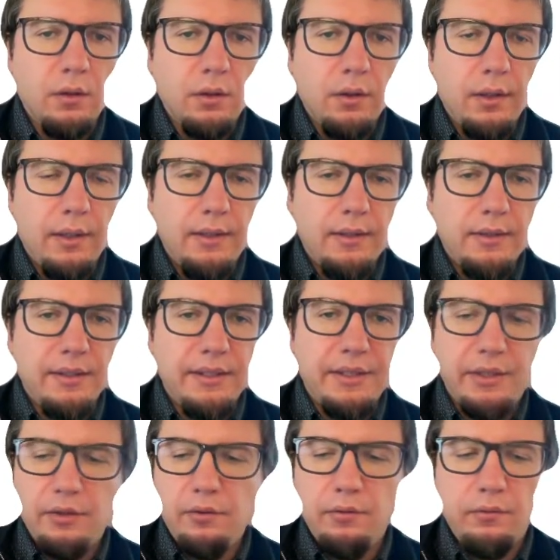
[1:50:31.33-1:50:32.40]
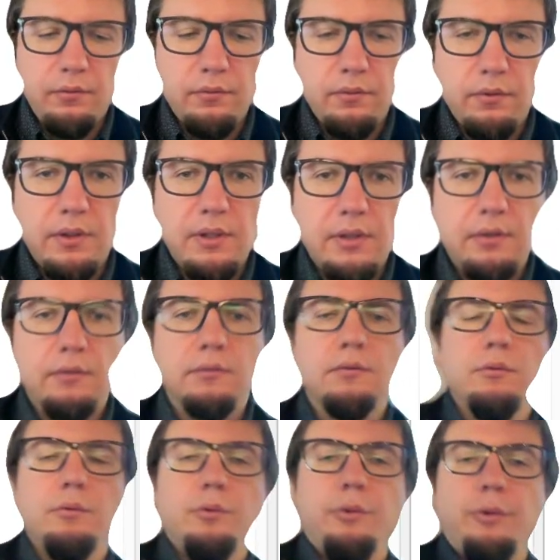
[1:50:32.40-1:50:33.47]
And here
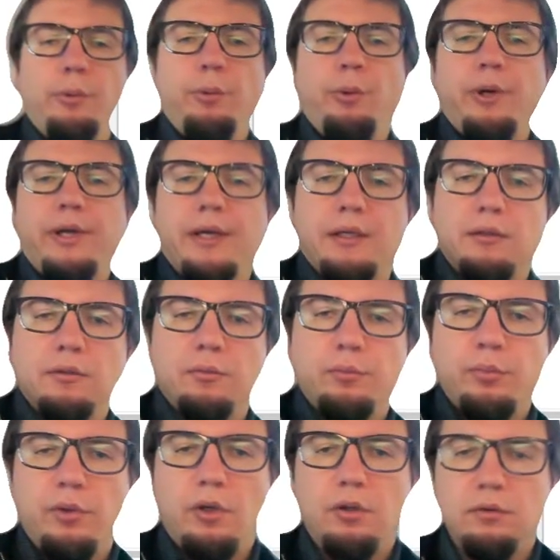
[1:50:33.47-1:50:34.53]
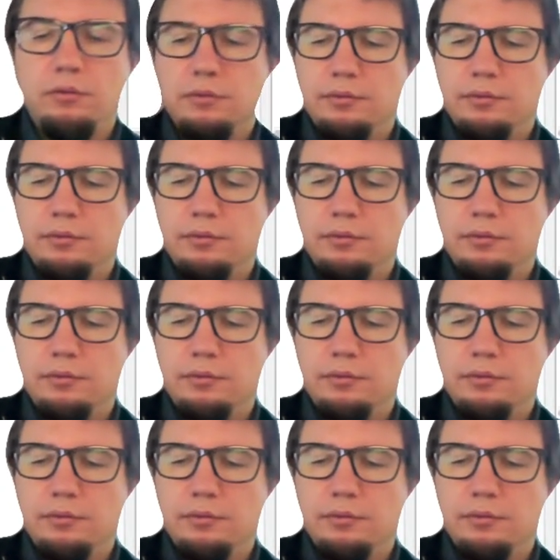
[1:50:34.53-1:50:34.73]
we can plot